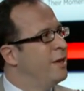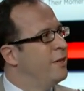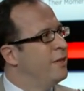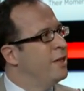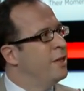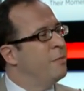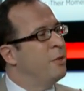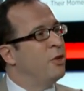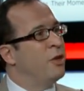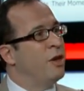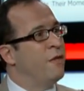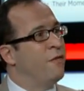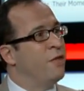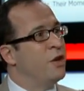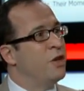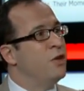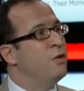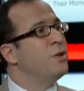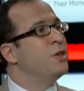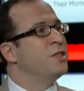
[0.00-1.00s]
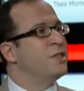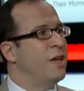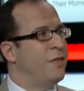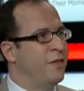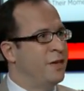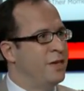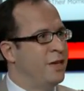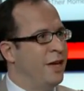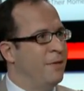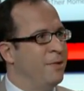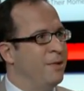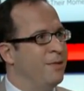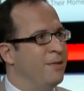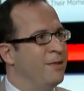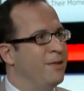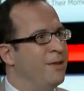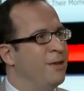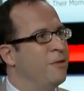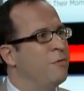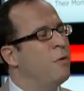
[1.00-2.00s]
the ability for you to set the table.
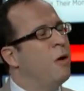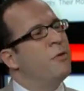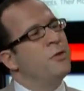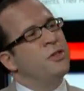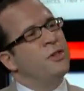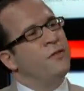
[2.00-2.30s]
What would